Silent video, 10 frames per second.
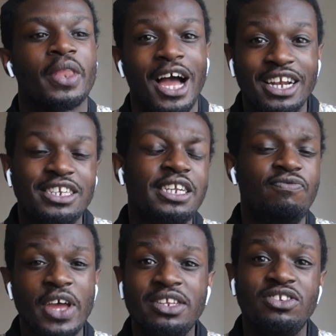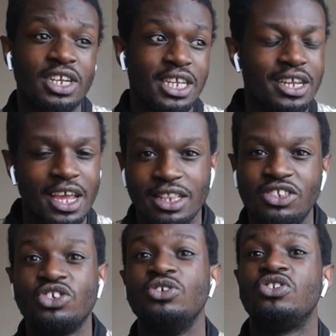I did eventually get the
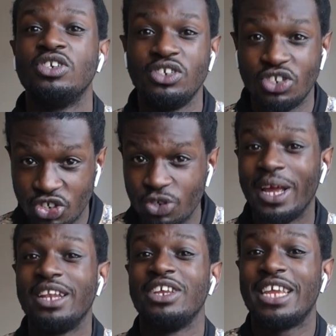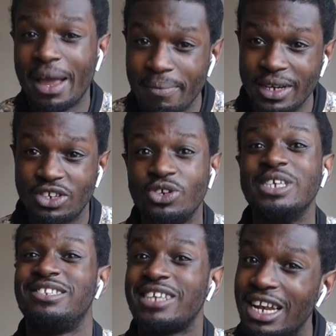children to do it, to get me to do
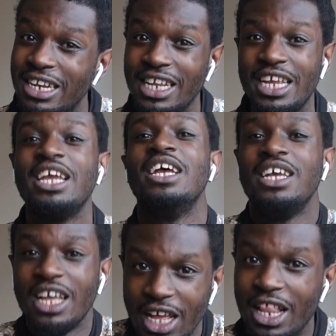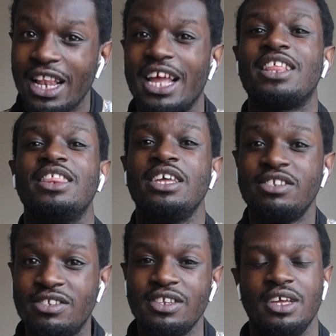it silently, like
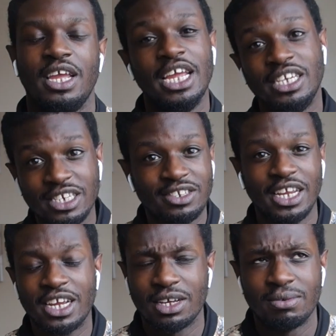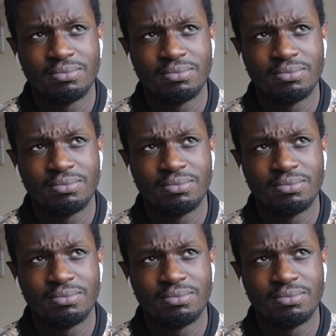this. It did take,